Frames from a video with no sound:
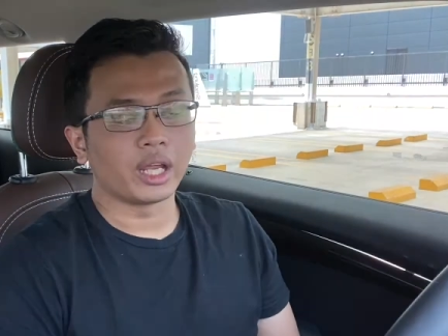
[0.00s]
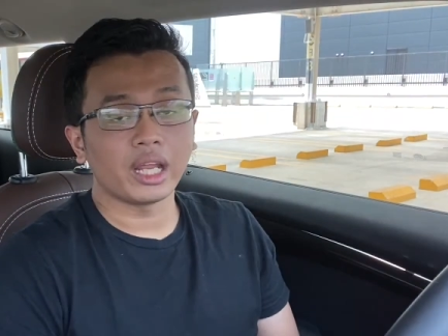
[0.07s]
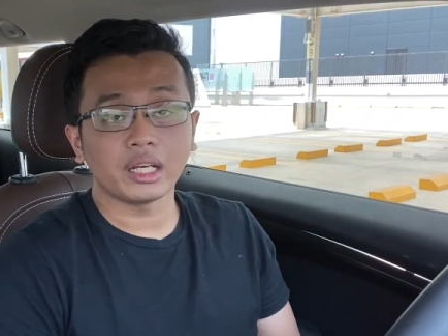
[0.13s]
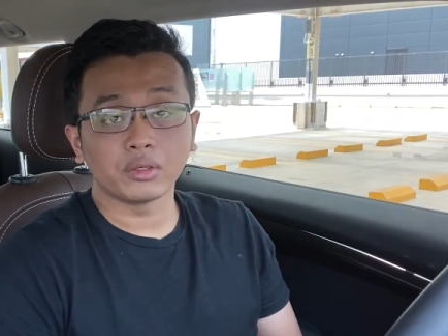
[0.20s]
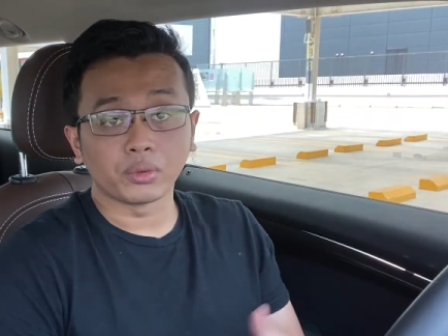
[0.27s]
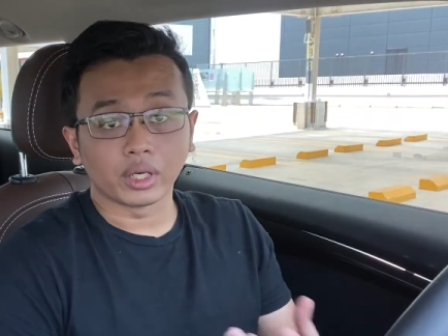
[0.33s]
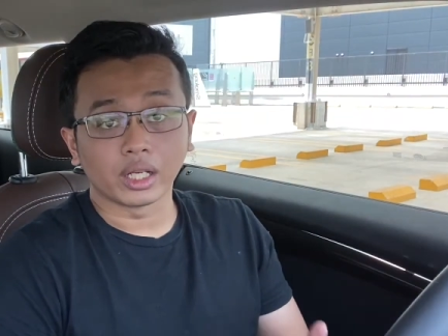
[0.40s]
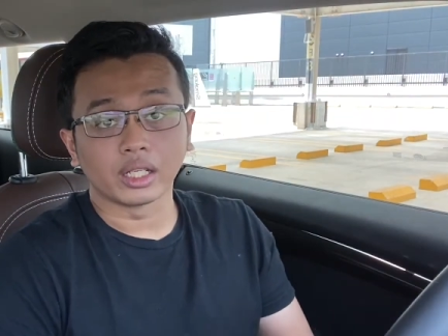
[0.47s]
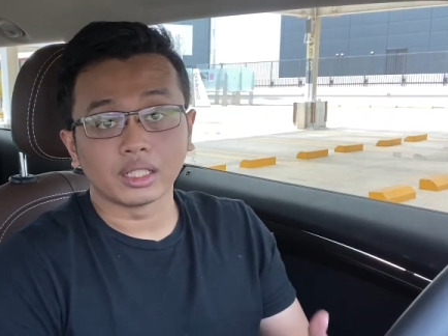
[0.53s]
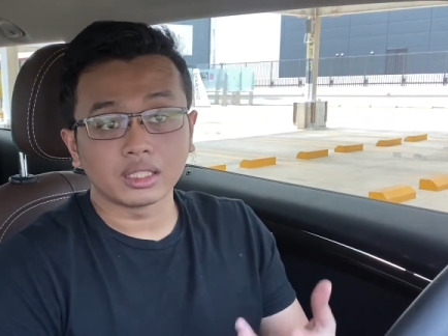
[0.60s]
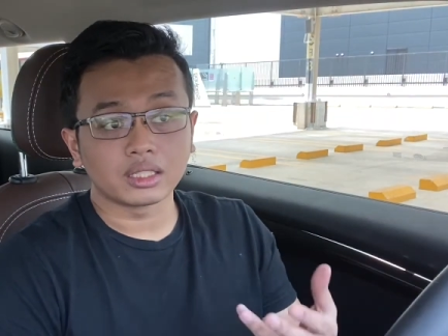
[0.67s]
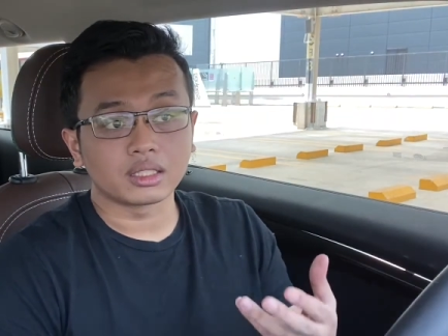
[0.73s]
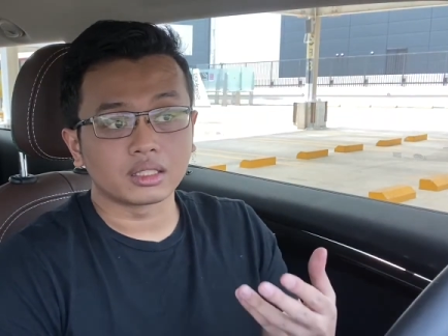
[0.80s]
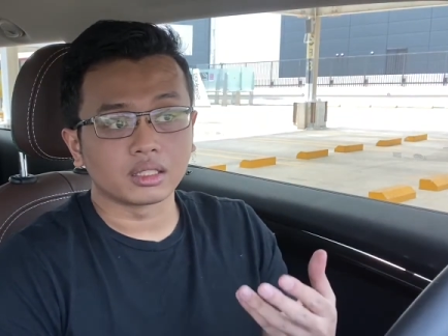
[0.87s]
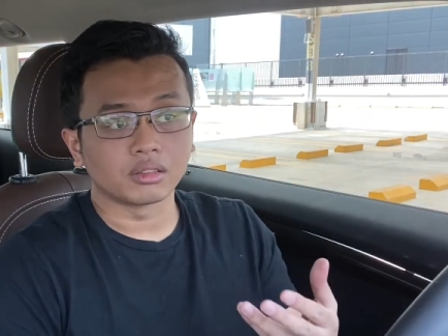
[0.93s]

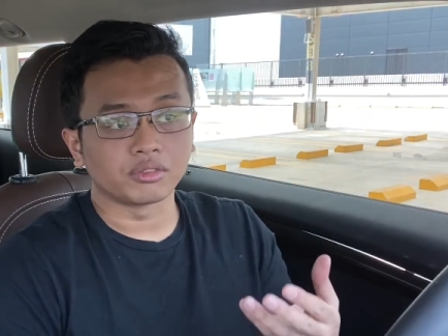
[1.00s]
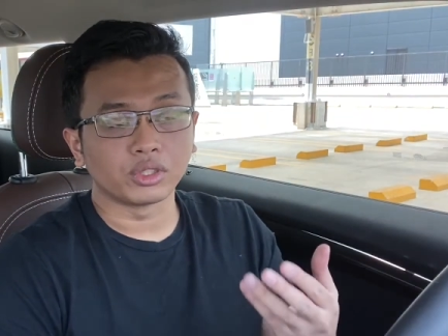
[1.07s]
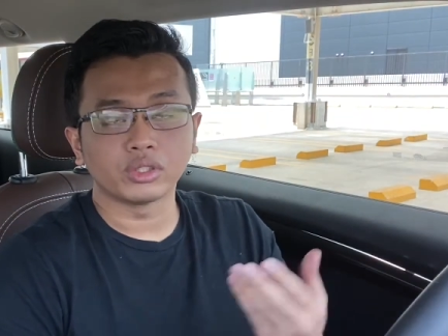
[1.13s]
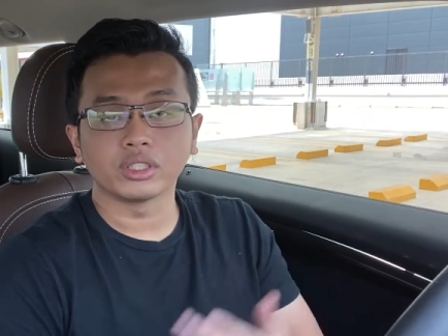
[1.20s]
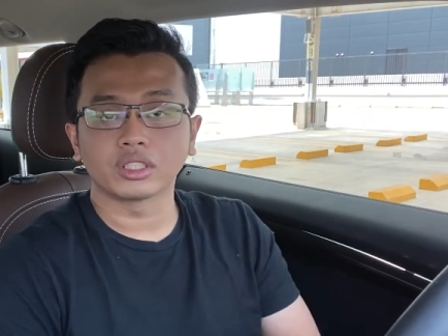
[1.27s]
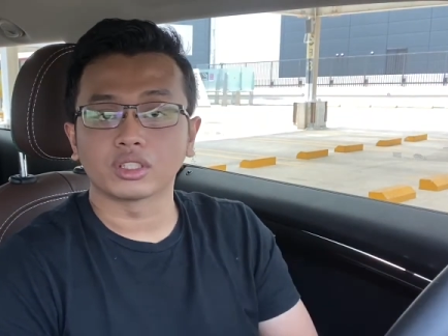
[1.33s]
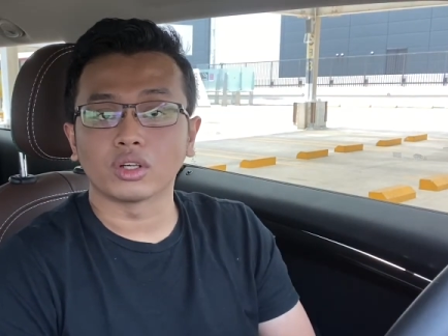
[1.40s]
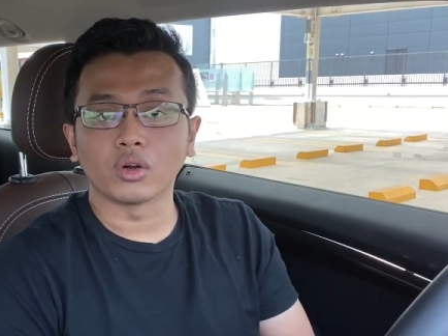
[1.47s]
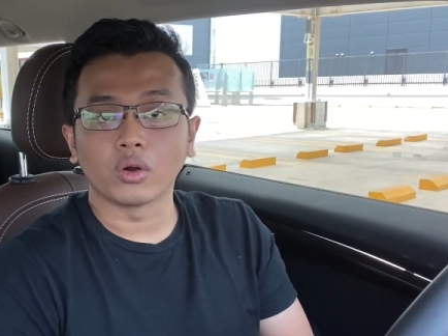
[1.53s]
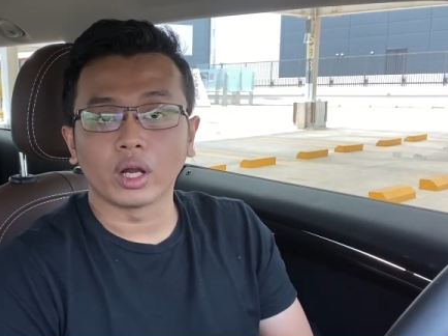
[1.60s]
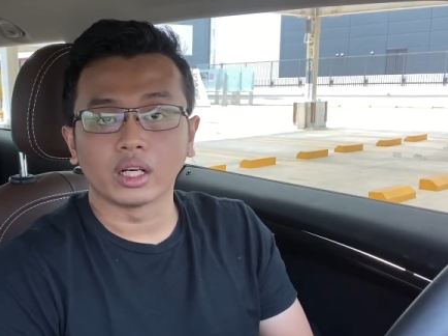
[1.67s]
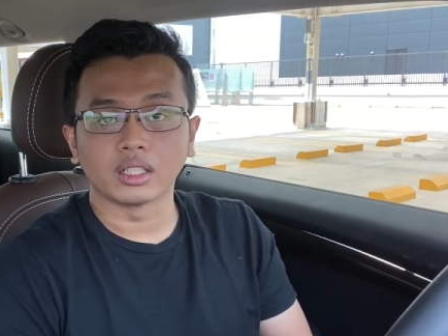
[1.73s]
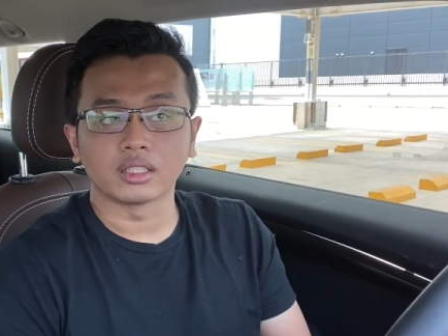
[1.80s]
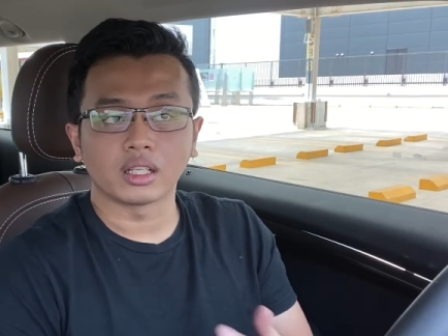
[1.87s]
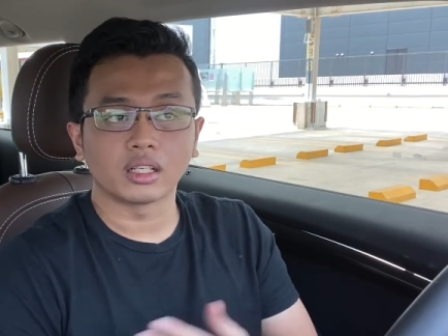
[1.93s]
Anyways, a few years ago
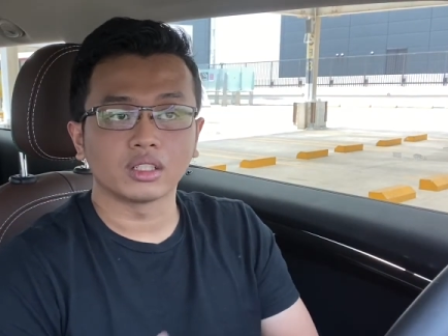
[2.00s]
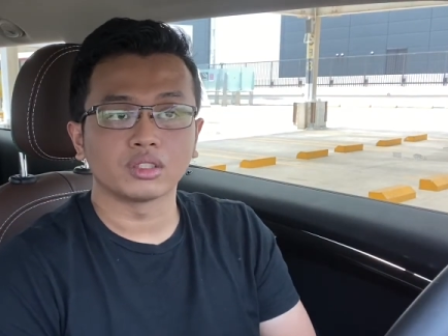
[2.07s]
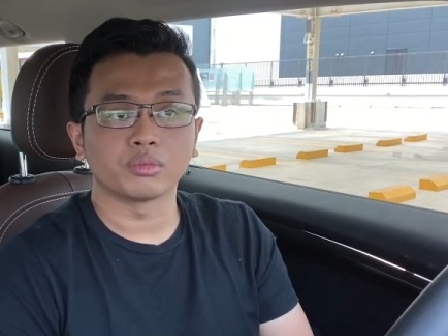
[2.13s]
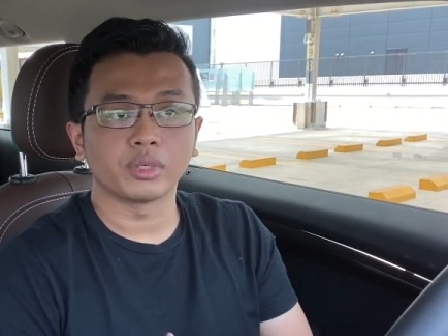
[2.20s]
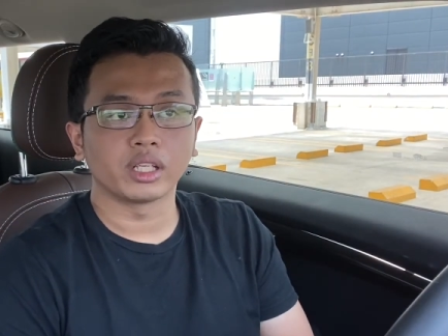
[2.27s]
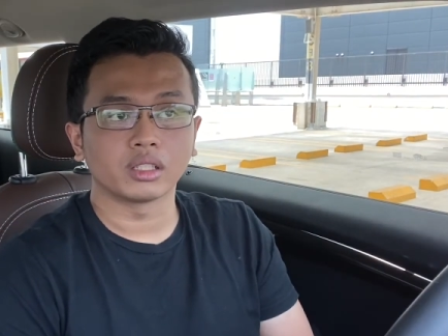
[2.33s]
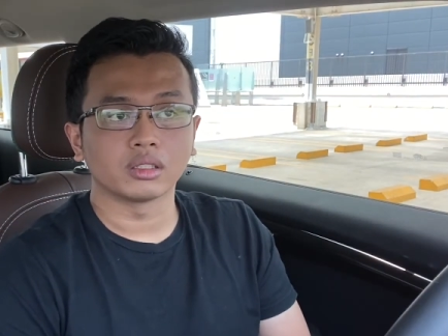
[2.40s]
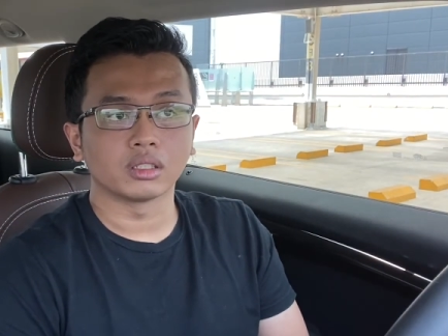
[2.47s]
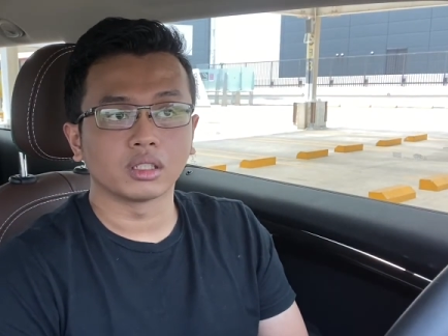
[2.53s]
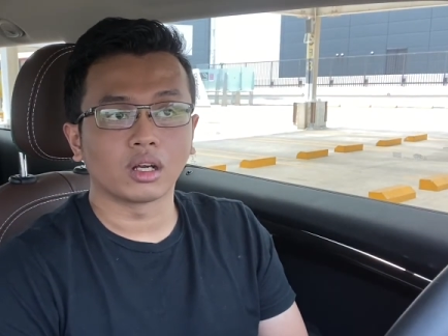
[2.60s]
I decided to make